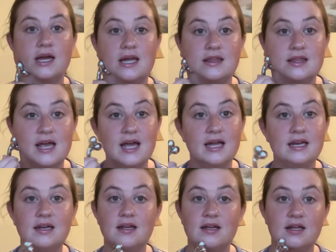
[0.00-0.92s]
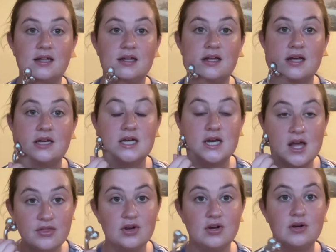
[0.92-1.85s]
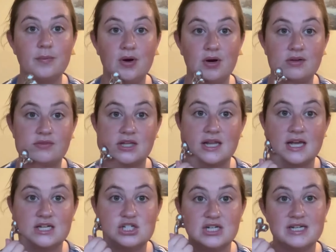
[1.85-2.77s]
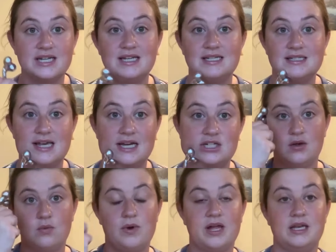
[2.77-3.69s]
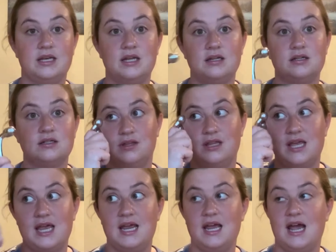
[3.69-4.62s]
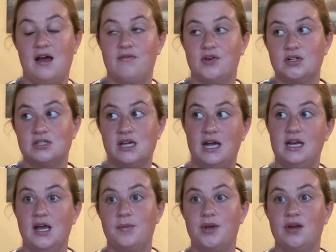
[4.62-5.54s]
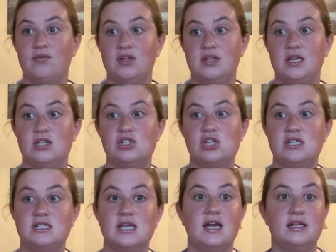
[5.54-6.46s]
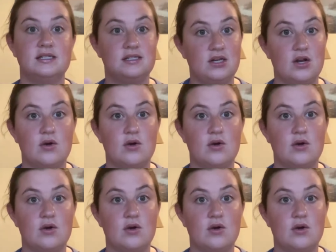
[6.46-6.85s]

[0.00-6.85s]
And then another part of the legend is that when they have her tied up and everything, she says,